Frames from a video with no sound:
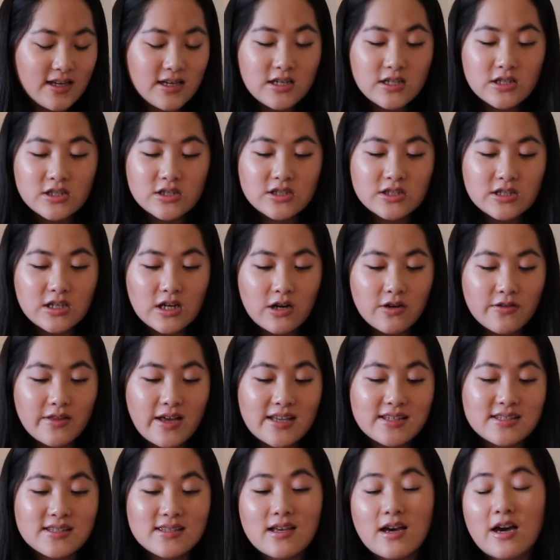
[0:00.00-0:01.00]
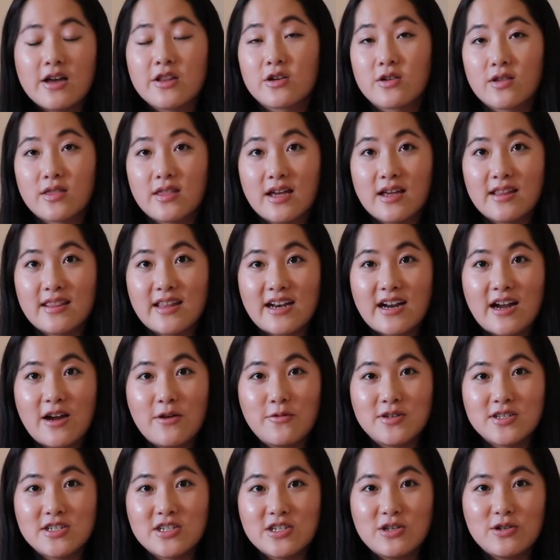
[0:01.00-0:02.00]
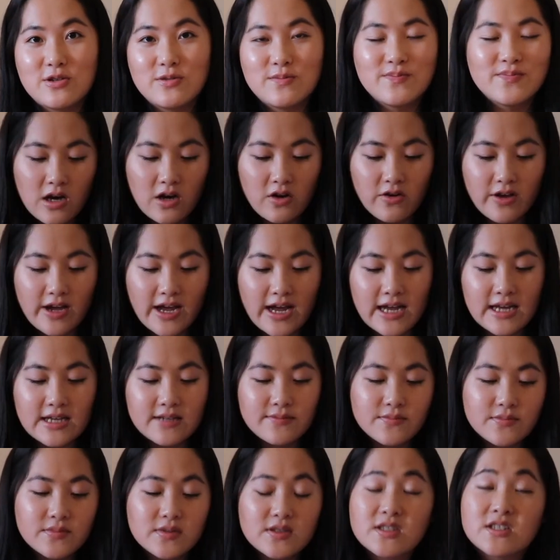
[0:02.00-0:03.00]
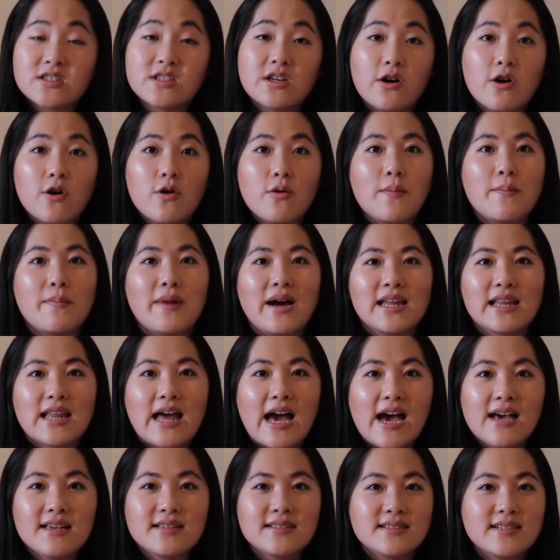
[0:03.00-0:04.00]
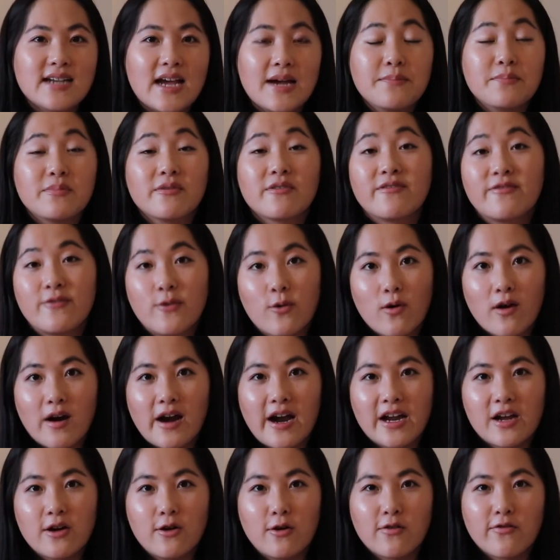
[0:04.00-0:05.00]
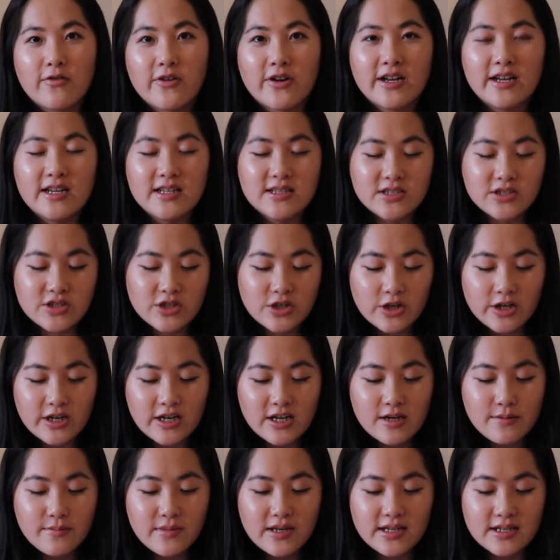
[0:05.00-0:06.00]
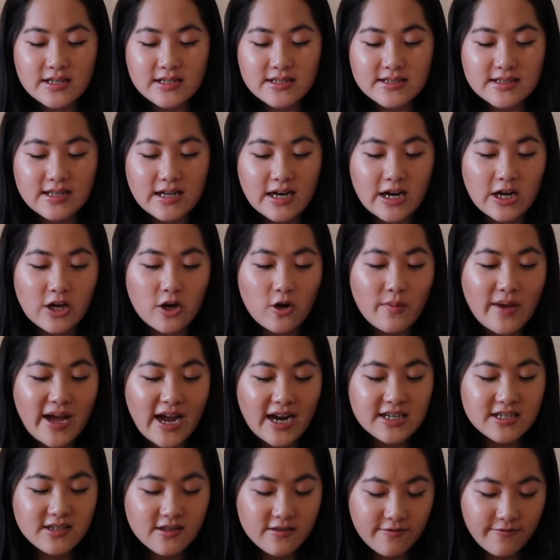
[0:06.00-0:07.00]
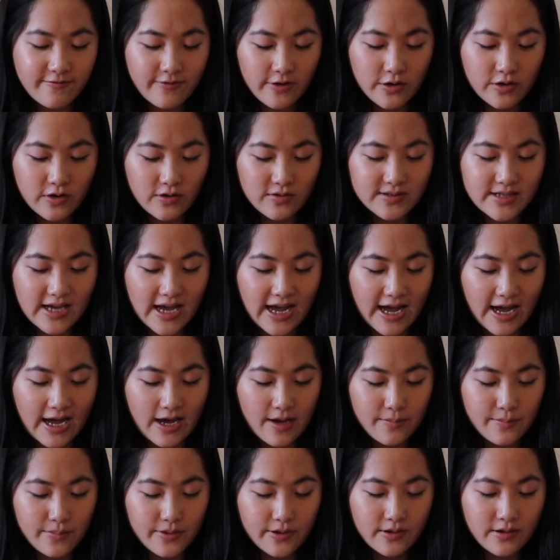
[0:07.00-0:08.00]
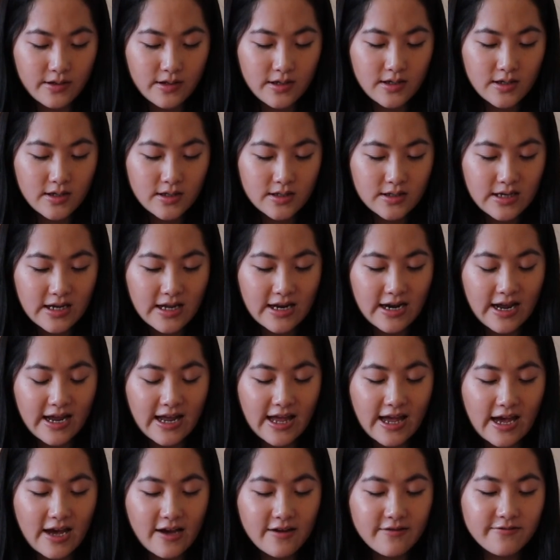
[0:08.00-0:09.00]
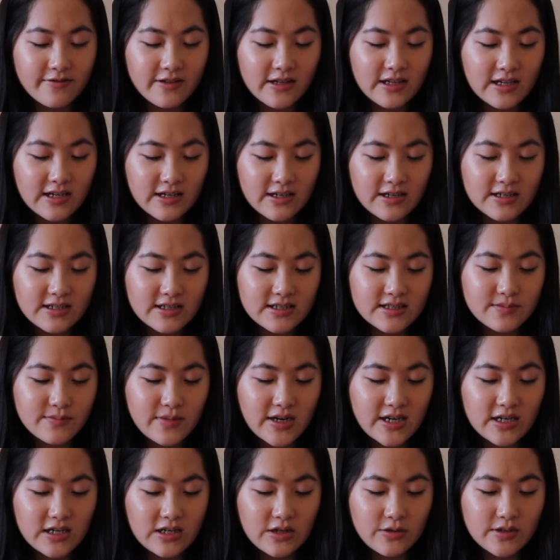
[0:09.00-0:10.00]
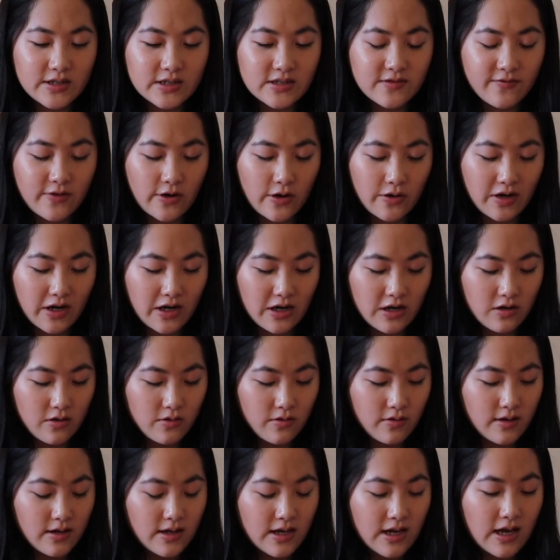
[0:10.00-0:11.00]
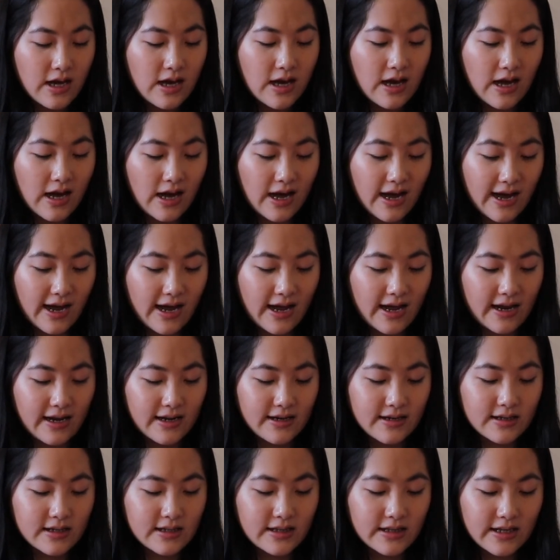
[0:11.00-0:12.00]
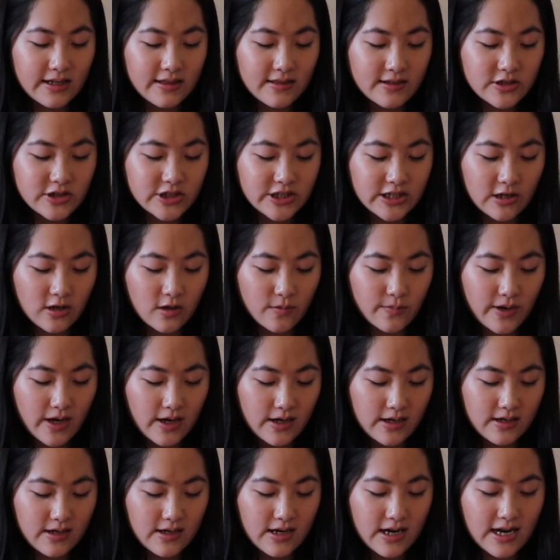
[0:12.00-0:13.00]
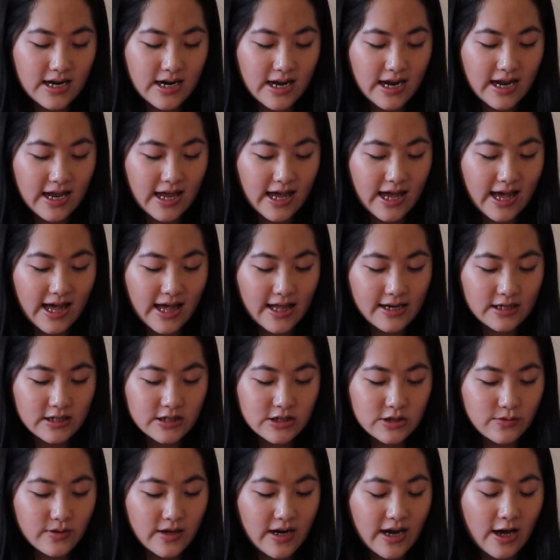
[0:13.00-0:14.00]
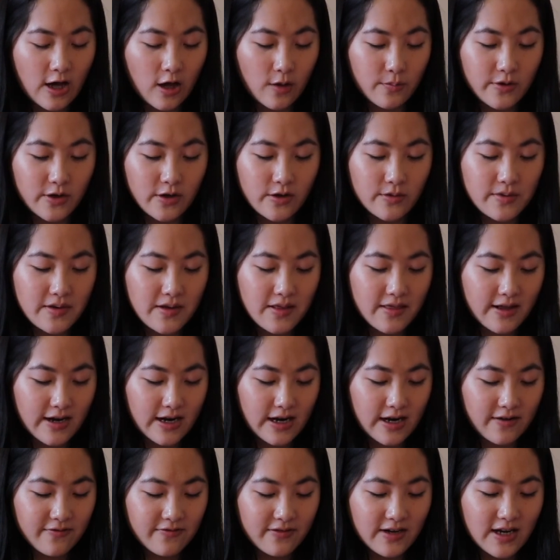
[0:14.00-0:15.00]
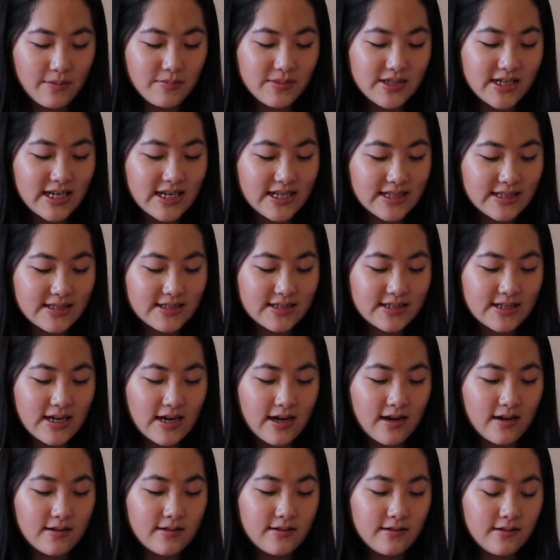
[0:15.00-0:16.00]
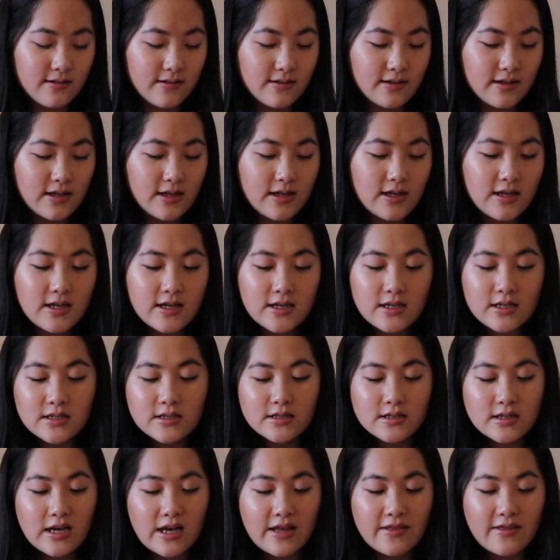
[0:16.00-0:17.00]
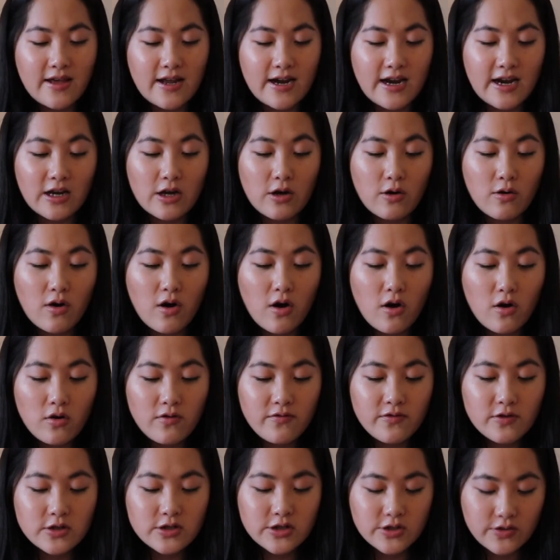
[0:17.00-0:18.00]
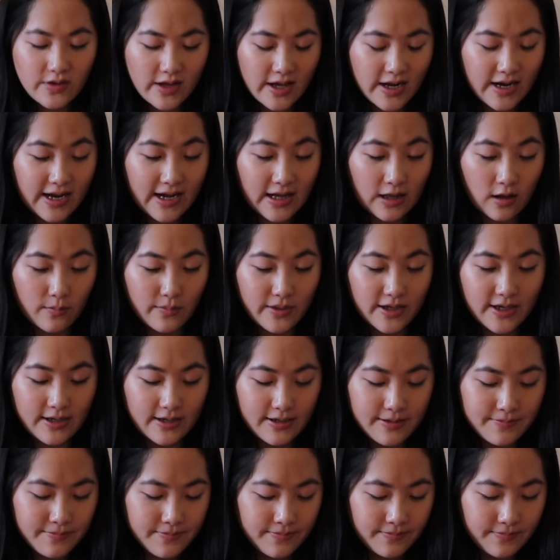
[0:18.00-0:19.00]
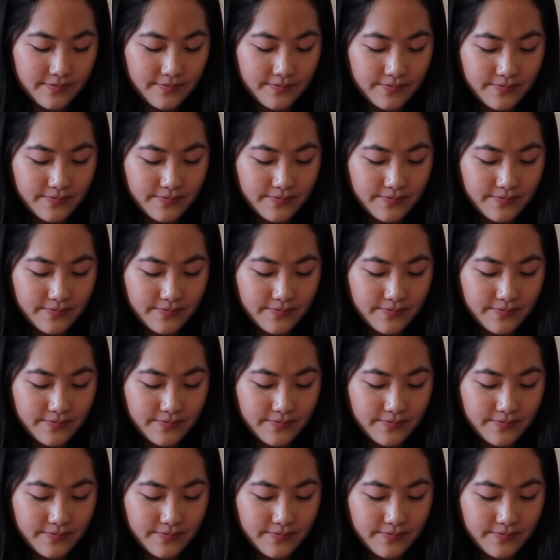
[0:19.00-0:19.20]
So that's the other thing that I would do. Okay, so my last step before I go over to Instagram is that I go back to the Photos app, and I have, here is my newest photo. I click the share button and I add it to an album that I have named Insta. And then I go over to that album